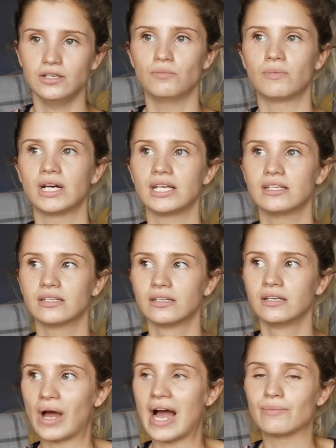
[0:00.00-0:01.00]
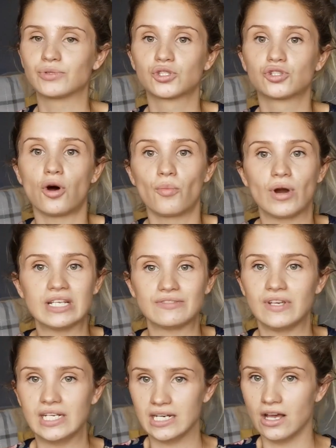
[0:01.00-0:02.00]
You might perhaps stop
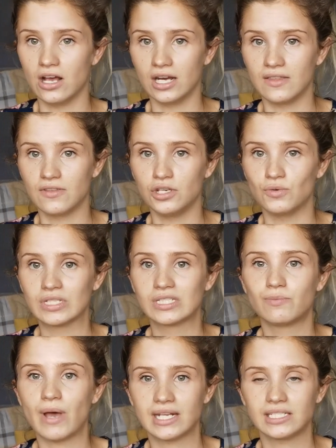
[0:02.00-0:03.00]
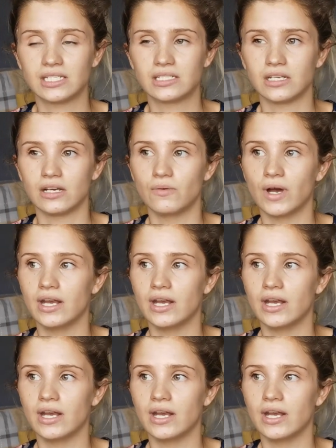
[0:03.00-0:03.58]
breastfeeding earlier than you expected to,